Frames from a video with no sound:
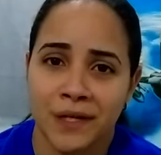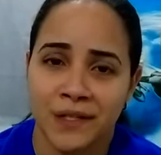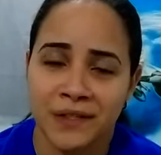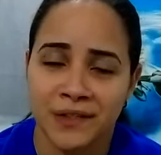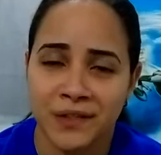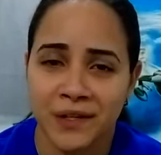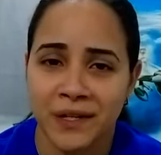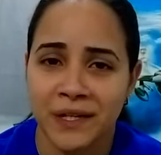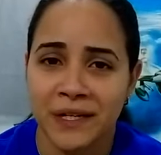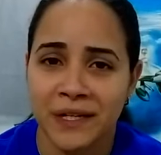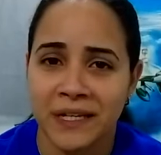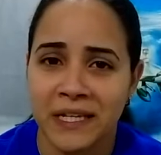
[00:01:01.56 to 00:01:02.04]
I
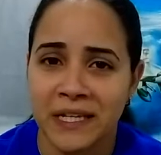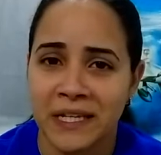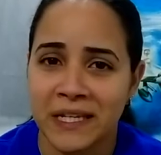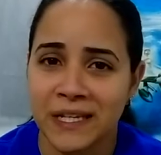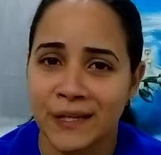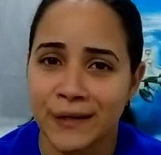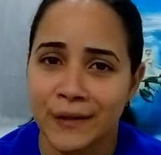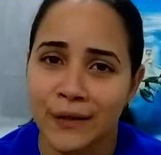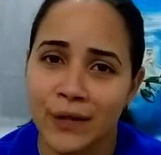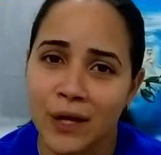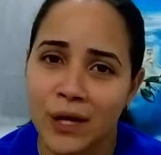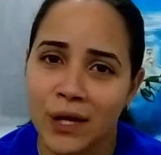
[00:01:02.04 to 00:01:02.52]
started to
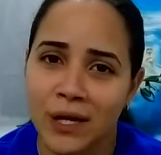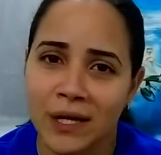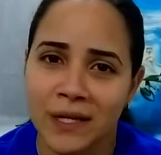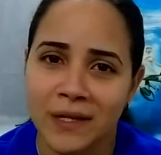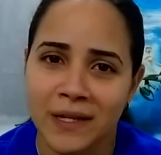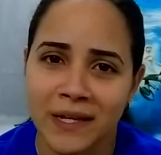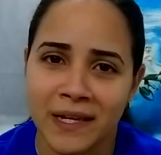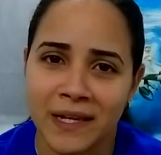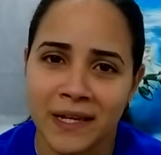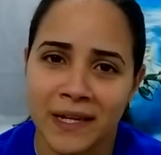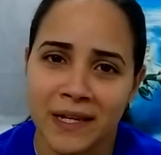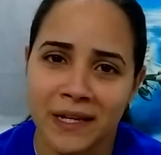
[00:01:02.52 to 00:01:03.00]
eat a lot.
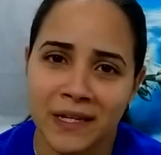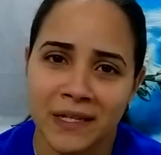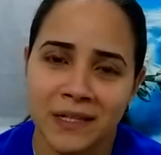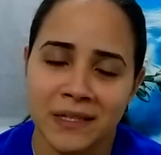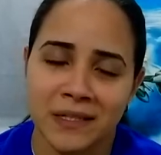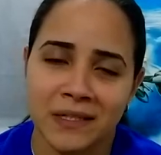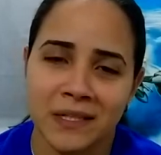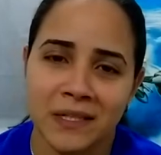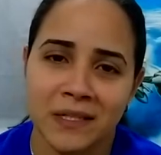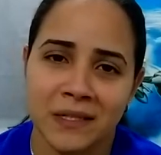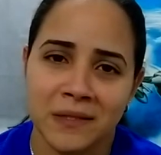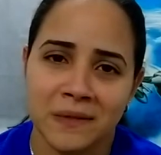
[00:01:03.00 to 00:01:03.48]

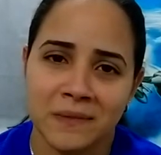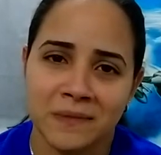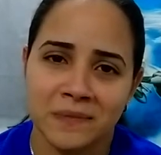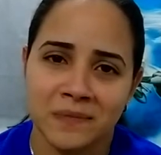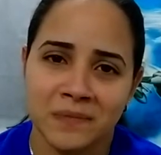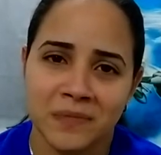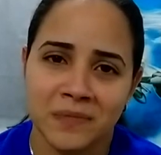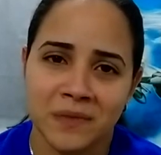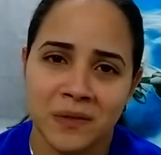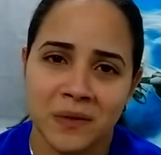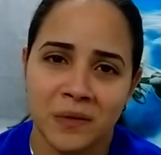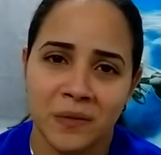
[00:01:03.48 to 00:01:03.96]
And
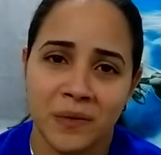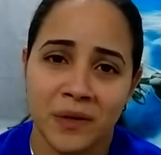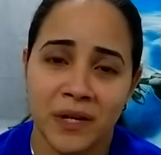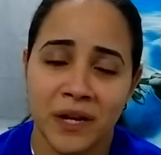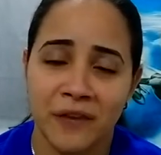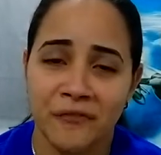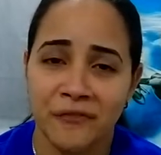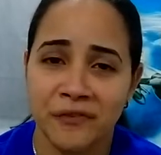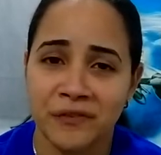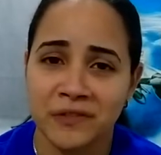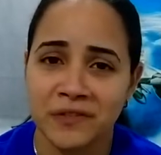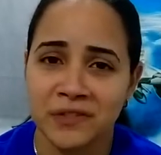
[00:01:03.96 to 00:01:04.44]
when
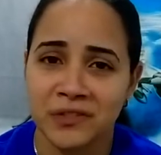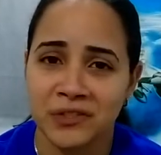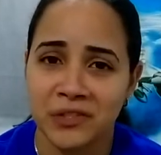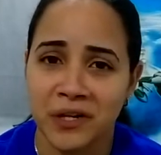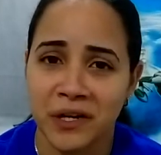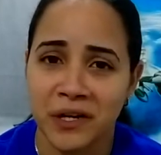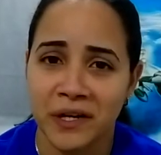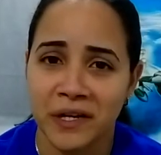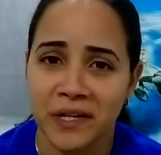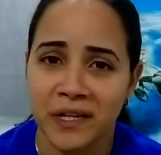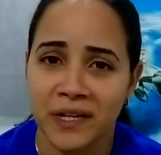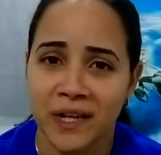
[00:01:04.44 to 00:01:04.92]
I first
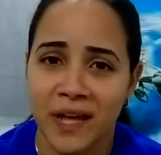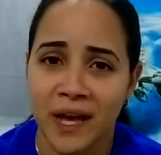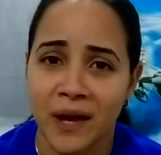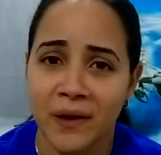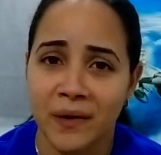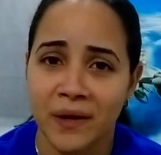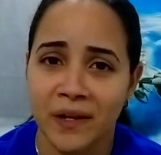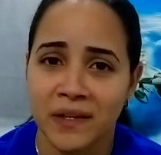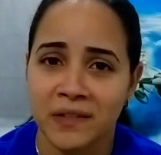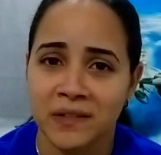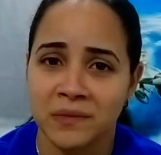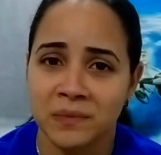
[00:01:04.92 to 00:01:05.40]
started
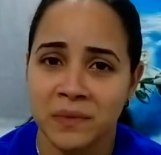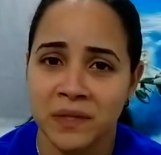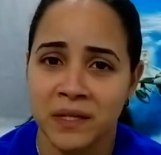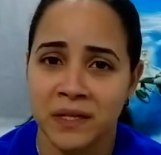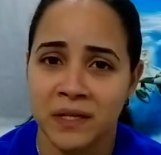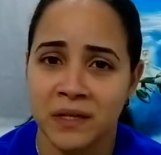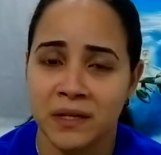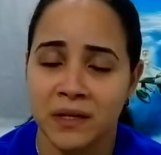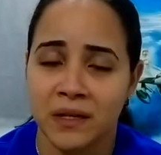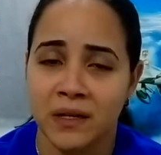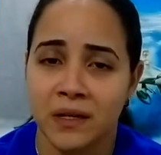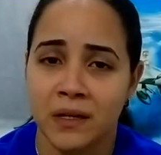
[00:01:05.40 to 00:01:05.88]
out as
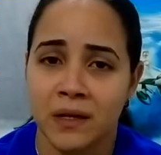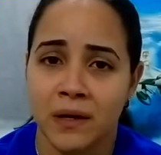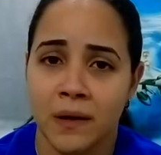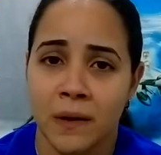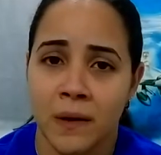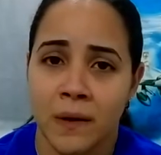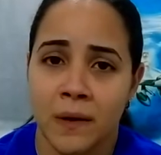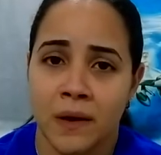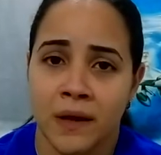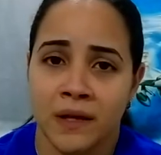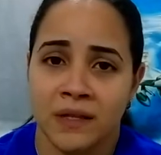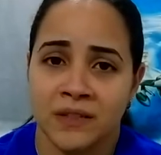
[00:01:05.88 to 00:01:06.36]
being a
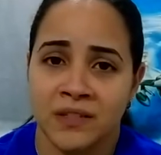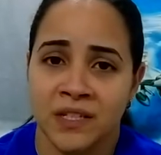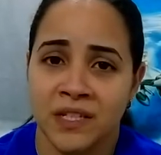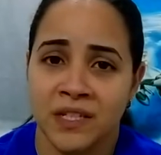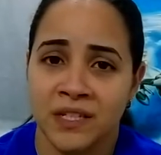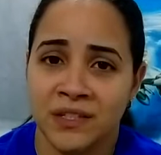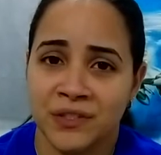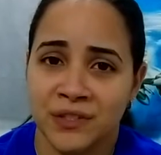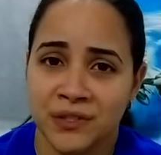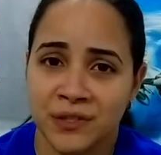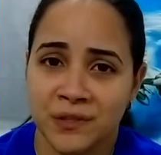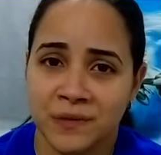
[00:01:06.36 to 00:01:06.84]

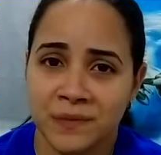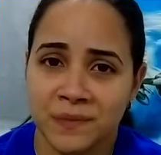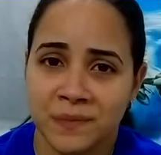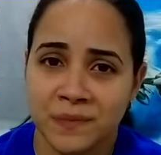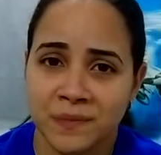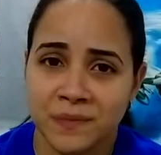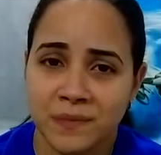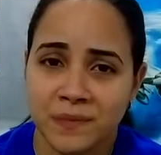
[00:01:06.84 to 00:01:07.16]
teacher,